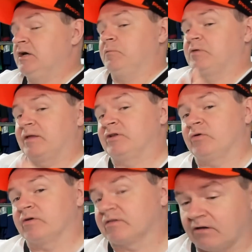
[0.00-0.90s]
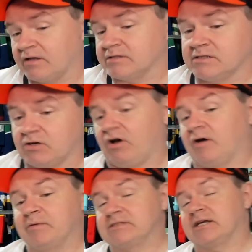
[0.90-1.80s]
But let me know your thoughts in the
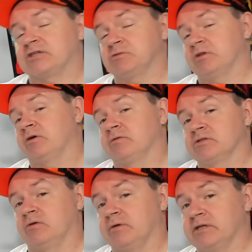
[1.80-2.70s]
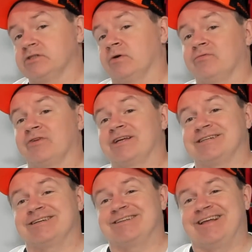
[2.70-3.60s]
comment section below as always. Don't forget to
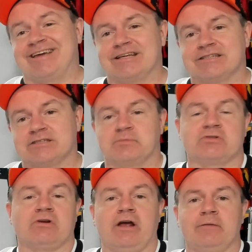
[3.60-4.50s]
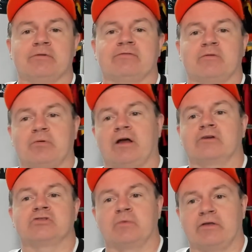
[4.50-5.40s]
hit like and subscribe if you're
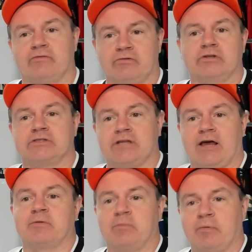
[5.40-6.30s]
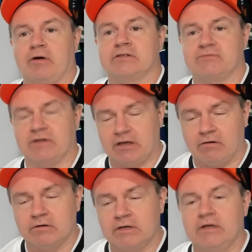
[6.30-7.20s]
browsing your way through. You just happened upon this
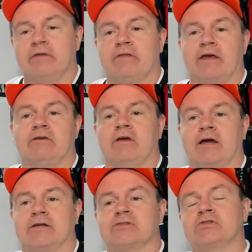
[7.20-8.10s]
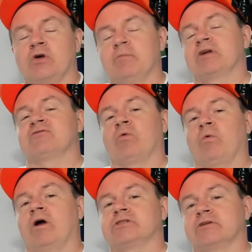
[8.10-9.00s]
video. Thank you guys so much for
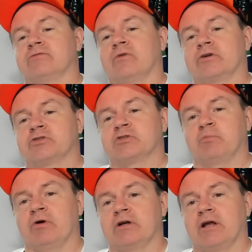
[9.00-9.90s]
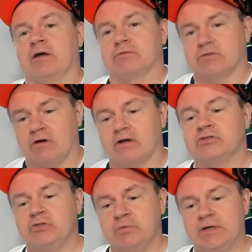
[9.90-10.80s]
watching, for all your support. I will talk
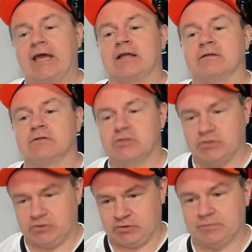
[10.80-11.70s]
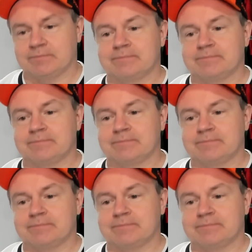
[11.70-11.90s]
to you again soon.